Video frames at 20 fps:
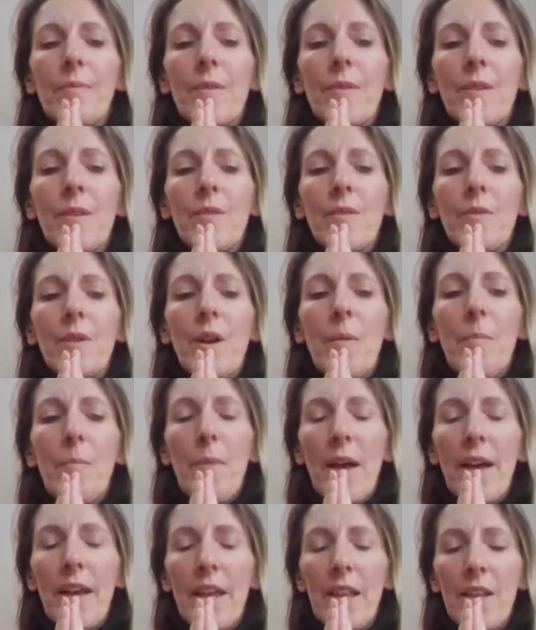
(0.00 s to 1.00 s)
And as we come
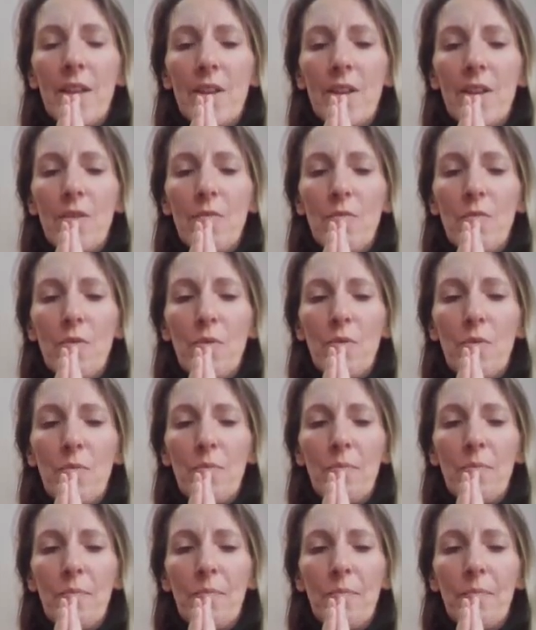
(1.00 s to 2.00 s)
back into the
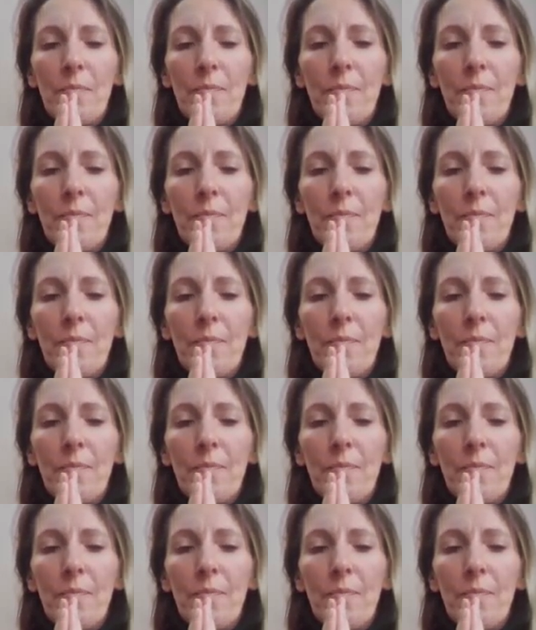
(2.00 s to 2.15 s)
room,